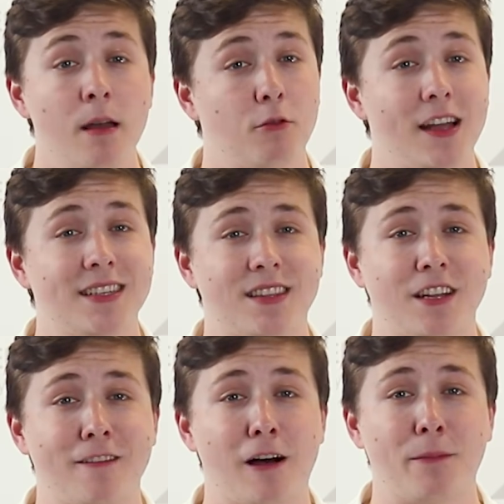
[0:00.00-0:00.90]
Place
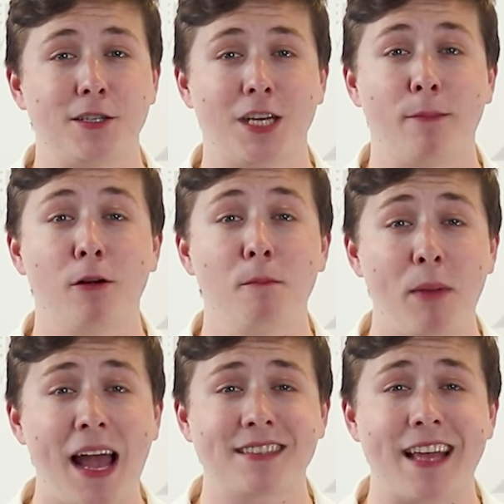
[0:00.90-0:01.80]
the developing chamber
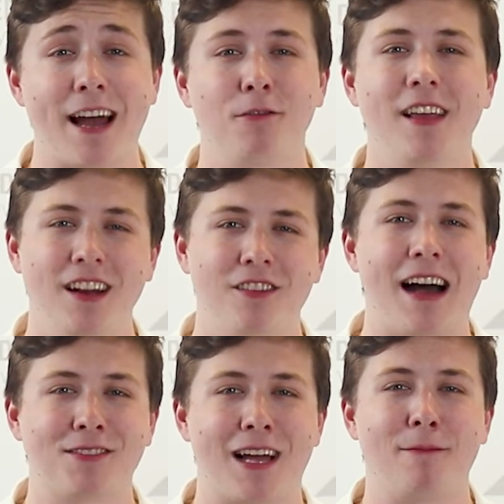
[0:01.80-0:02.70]
back down and
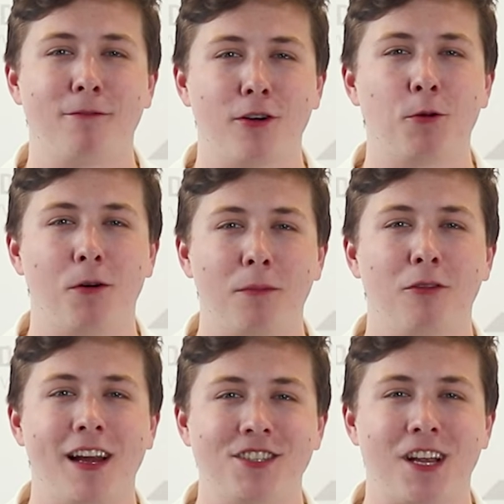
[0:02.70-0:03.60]
allow time for
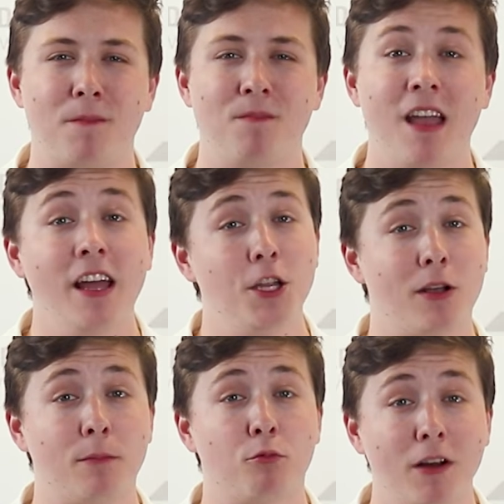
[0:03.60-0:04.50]
equilibration.
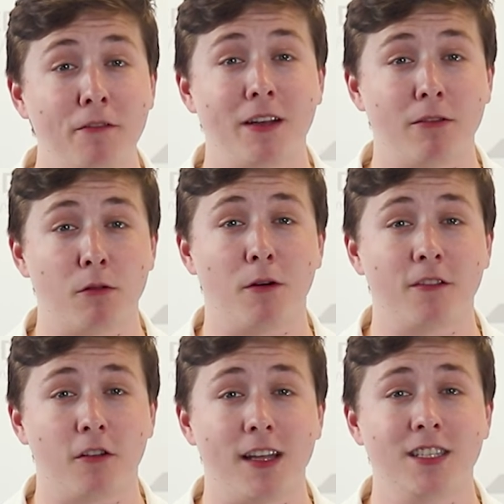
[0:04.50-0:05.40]
You can briefly
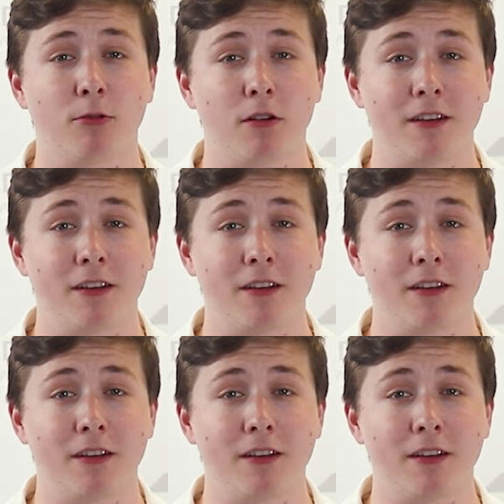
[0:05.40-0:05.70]
remove the lid to